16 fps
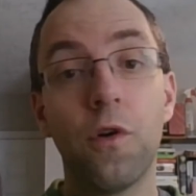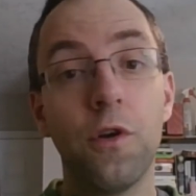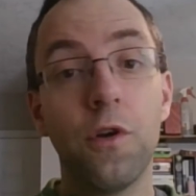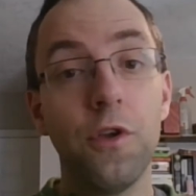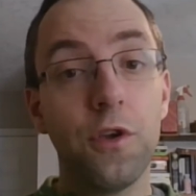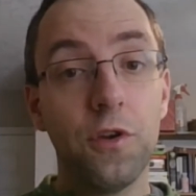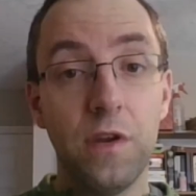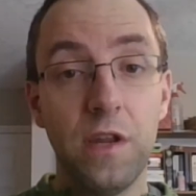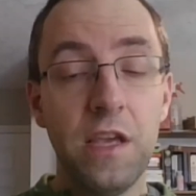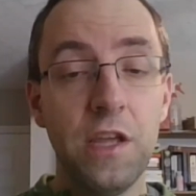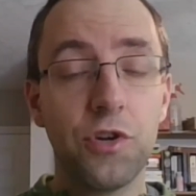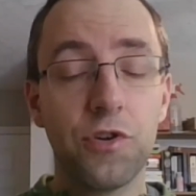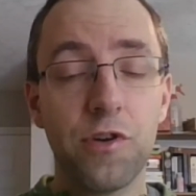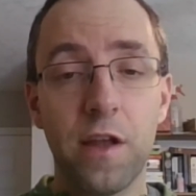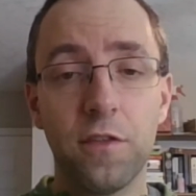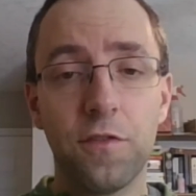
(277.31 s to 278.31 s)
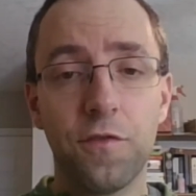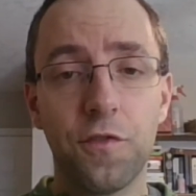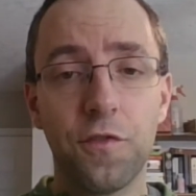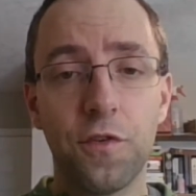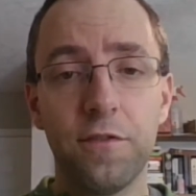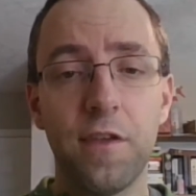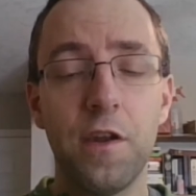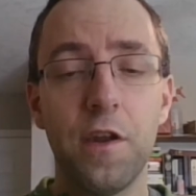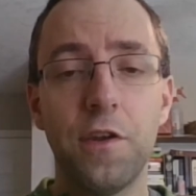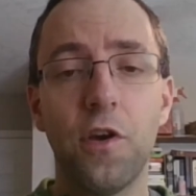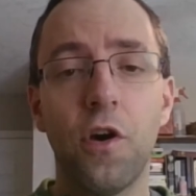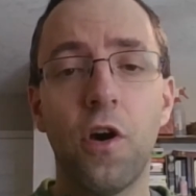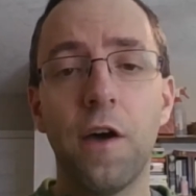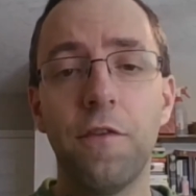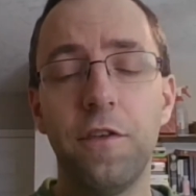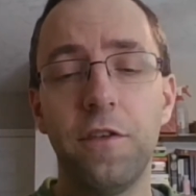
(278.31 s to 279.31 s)
or you can do an e-transfer, send it to
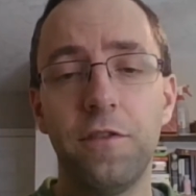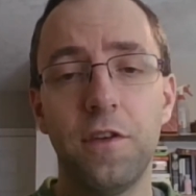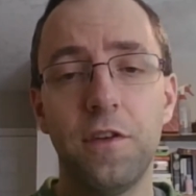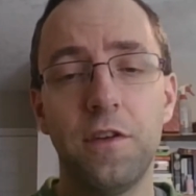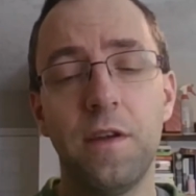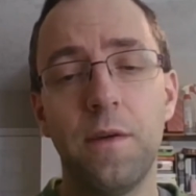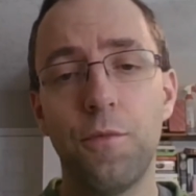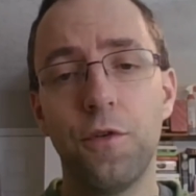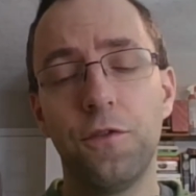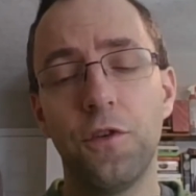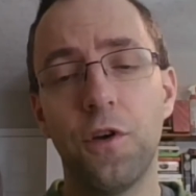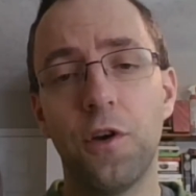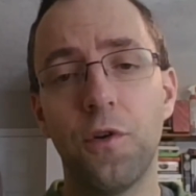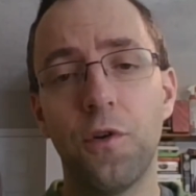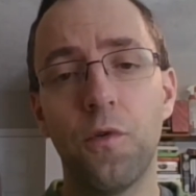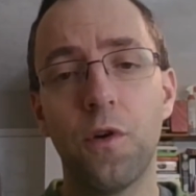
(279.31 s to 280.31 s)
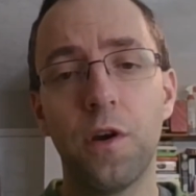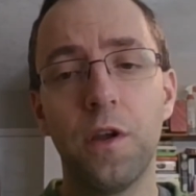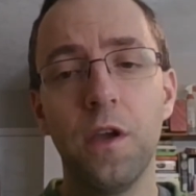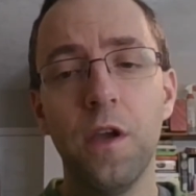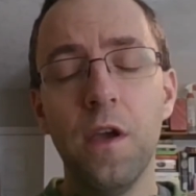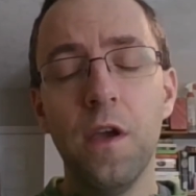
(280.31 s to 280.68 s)
office@timbers.org.